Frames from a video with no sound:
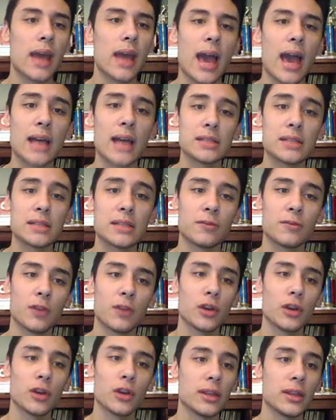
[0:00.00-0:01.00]
As
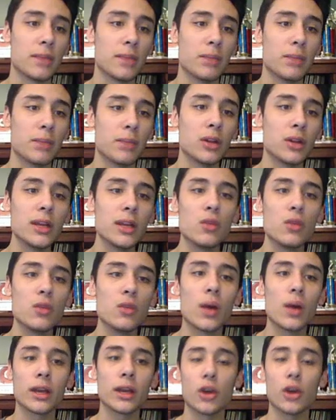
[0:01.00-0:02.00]
for the ability, you
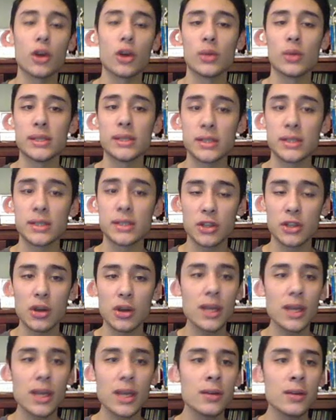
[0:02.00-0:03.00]
want to go with
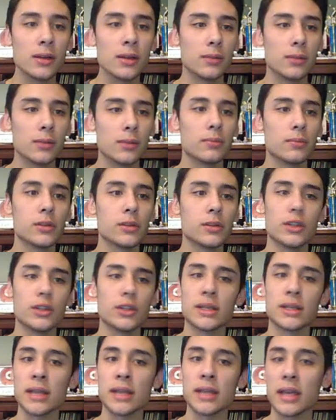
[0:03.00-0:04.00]
Sturdy,
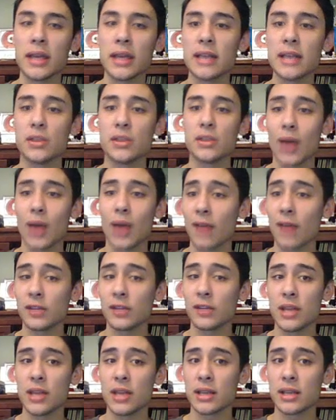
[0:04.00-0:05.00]
just in case you have
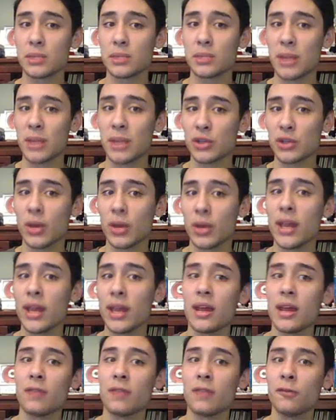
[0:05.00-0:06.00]
to take a special hit
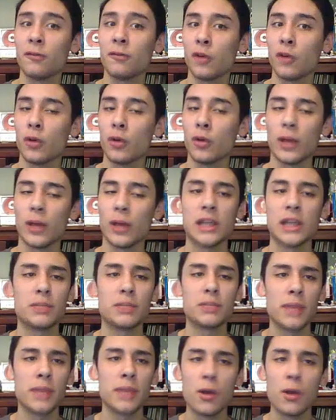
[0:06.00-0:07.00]
at full
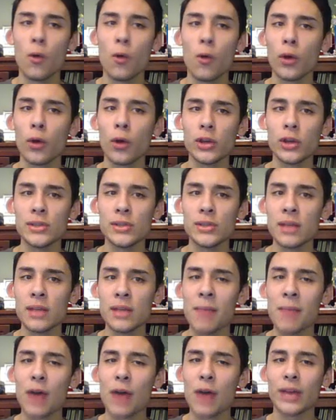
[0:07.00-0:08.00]
HP, or you
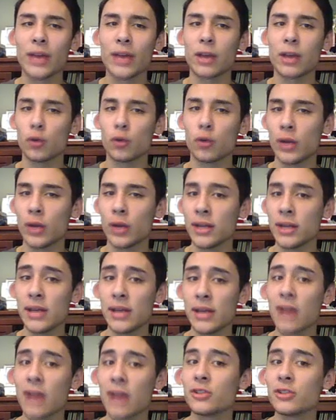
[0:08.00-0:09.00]
somehow get critted
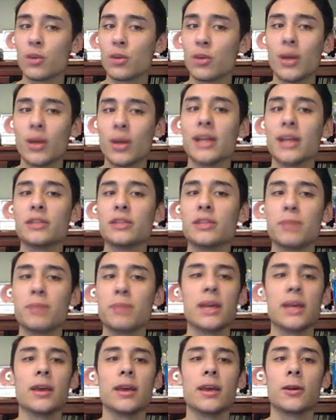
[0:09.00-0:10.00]
down to 1
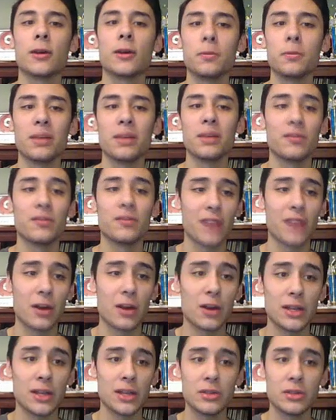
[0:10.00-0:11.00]
HP. It could be
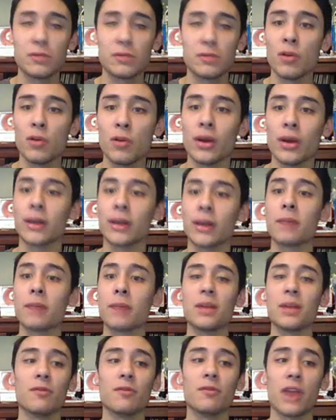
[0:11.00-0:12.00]
very useful and come
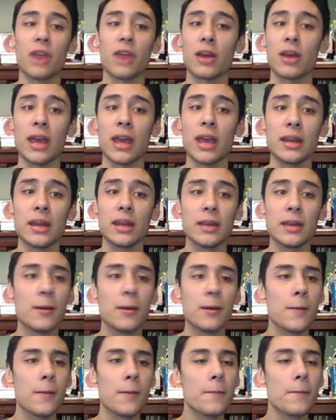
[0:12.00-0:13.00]
in very handy.
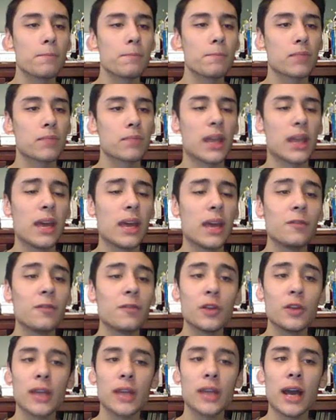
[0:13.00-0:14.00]
And
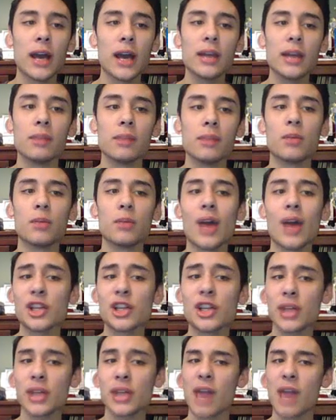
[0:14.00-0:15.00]
for the item, you
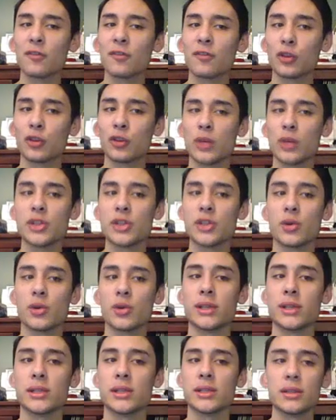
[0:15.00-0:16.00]
actually have 3
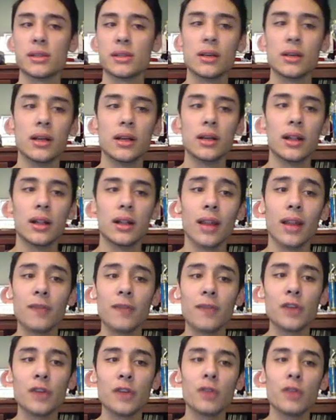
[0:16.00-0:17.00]
choices.
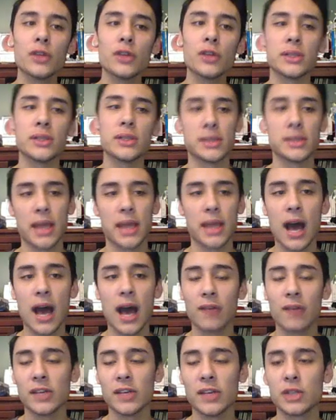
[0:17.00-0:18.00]
Leftovers is the
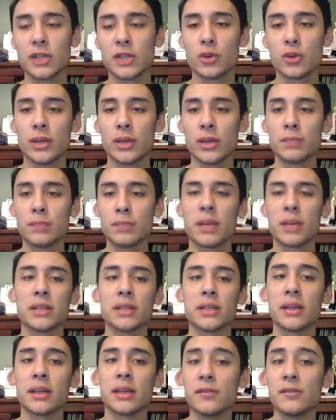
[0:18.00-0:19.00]
obvious choice because
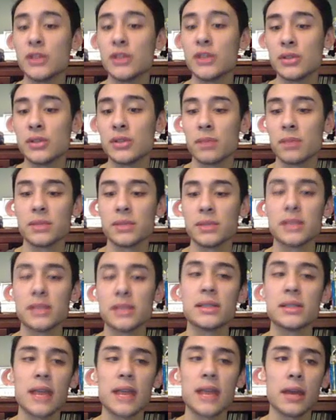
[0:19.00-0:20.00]
it gives you some
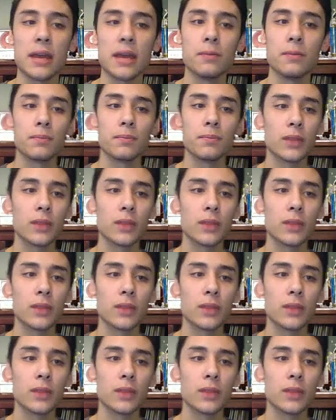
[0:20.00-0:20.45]
sustain.